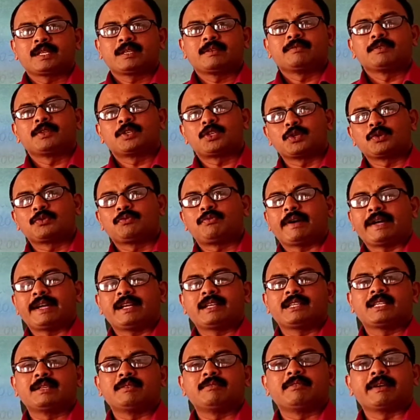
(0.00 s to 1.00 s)
which you
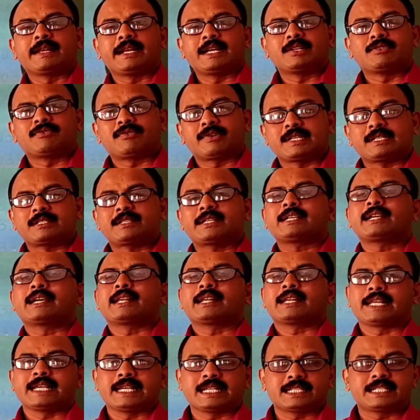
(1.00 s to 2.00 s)
find them very interesting
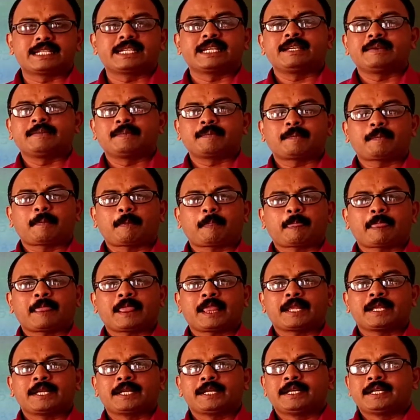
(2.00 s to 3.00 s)
and
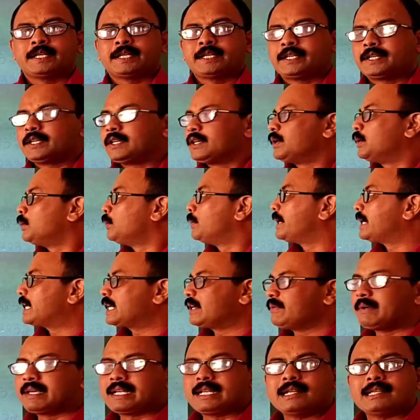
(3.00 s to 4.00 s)
easy.
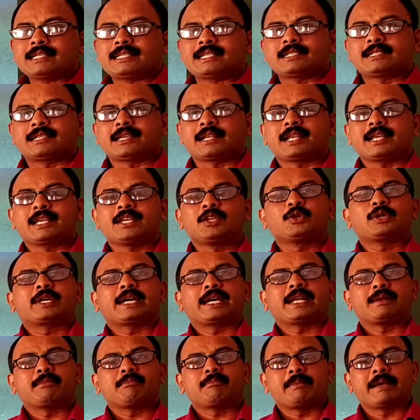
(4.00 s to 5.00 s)
Wherever necessary you
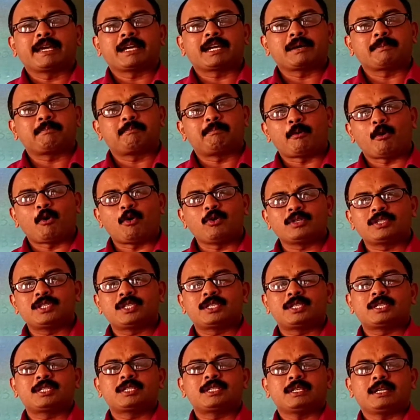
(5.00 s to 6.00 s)
can make a
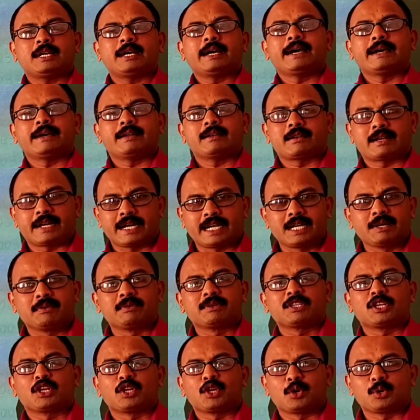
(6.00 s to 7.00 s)
pause and write
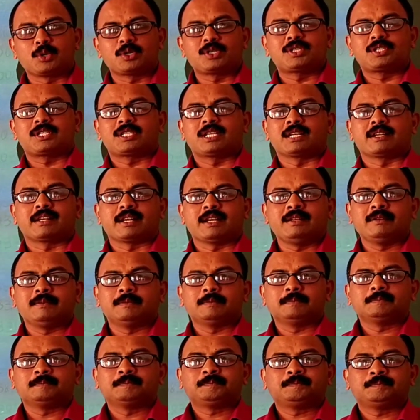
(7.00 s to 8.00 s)
down the notes
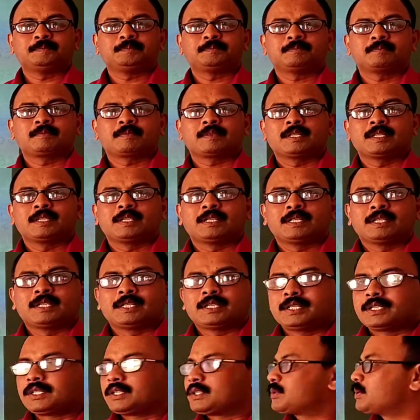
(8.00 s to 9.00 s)
children.
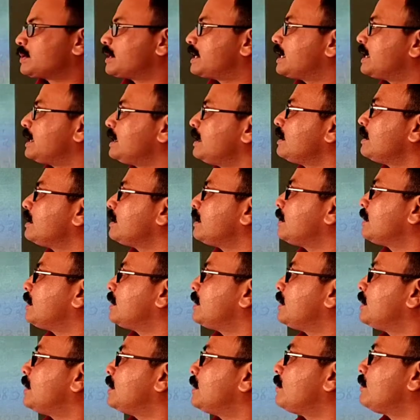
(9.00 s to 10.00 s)
Today
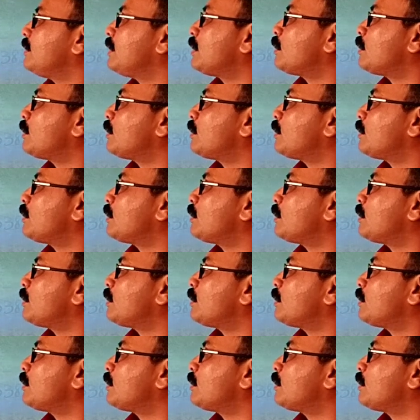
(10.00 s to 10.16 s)
we